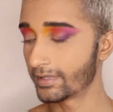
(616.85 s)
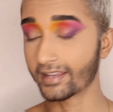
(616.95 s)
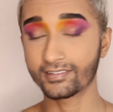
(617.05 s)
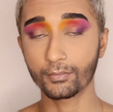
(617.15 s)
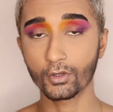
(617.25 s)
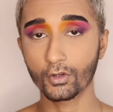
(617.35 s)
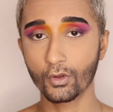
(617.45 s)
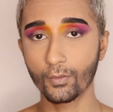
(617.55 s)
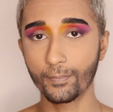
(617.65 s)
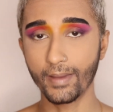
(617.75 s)
Next I'm going to
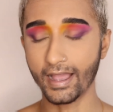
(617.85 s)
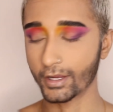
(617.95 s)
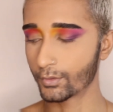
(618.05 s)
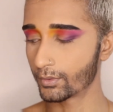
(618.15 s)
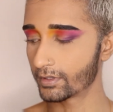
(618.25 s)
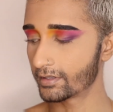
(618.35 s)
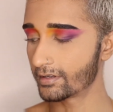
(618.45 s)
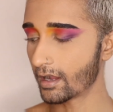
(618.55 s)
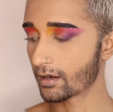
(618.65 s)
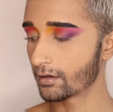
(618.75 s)
go back with the
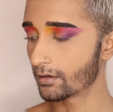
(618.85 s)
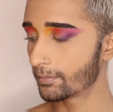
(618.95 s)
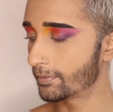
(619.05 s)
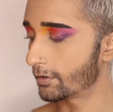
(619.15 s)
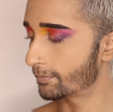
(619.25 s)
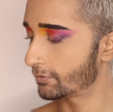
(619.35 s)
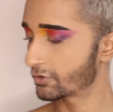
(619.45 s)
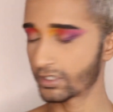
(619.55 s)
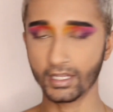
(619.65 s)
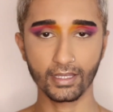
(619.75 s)
darker purple
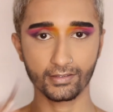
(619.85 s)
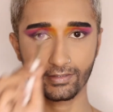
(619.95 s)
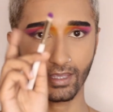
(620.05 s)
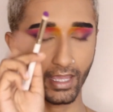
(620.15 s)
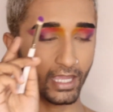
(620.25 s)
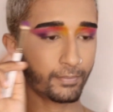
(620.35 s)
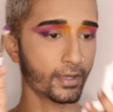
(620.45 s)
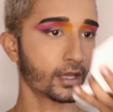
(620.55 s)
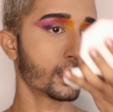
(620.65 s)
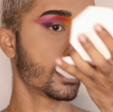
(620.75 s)
shade Escape
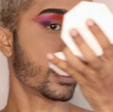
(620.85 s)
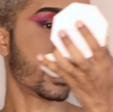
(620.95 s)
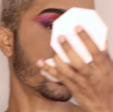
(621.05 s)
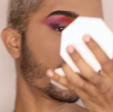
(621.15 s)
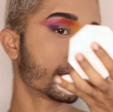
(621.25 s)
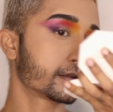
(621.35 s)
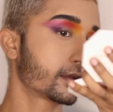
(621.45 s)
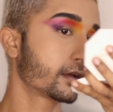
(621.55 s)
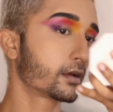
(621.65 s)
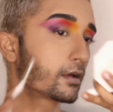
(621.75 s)
and
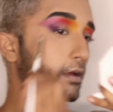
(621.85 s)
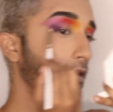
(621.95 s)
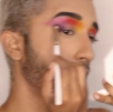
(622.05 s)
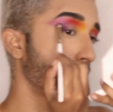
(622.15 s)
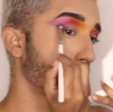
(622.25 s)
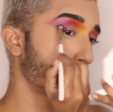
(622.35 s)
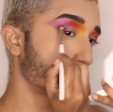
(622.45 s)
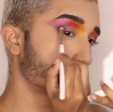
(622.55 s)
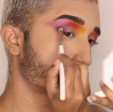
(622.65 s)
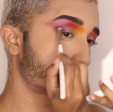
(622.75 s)

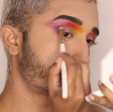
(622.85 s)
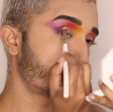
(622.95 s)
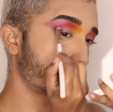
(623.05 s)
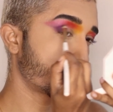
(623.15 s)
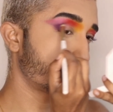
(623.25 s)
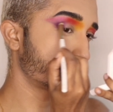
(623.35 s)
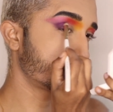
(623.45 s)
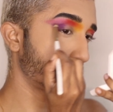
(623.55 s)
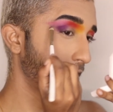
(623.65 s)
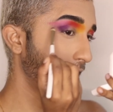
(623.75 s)
just bring out
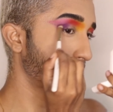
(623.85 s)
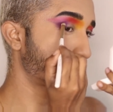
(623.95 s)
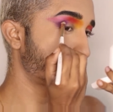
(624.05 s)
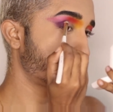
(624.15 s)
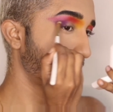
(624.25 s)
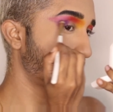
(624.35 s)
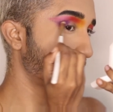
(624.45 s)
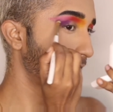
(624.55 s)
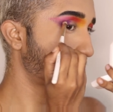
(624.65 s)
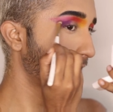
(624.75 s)
the intensity all
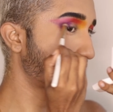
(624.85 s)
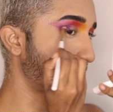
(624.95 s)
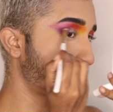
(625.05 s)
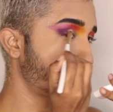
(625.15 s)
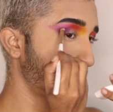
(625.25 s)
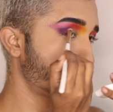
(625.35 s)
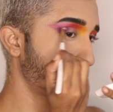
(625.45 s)
over again.